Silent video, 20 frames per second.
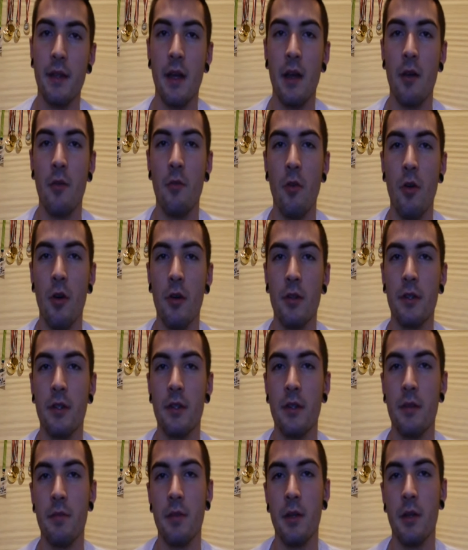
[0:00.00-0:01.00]
a
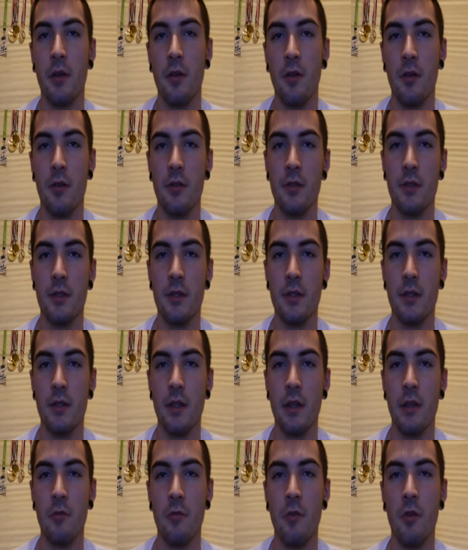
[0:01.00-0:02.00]
lot because
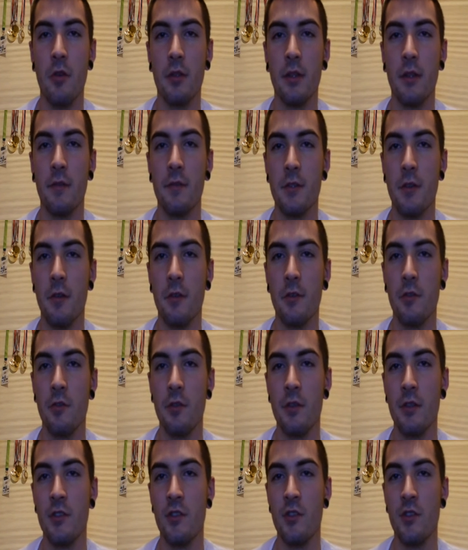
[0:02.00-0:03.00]
a lot of software
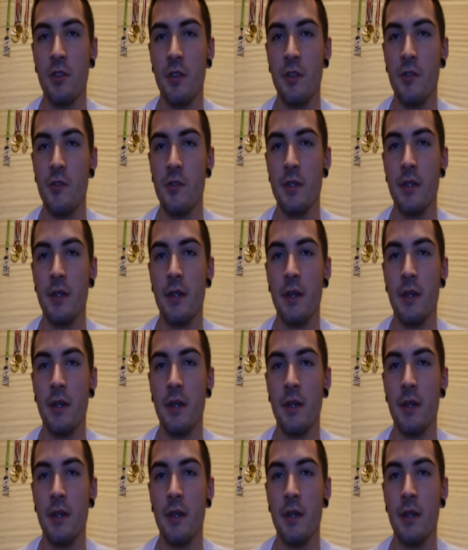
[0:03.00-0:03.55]
engineers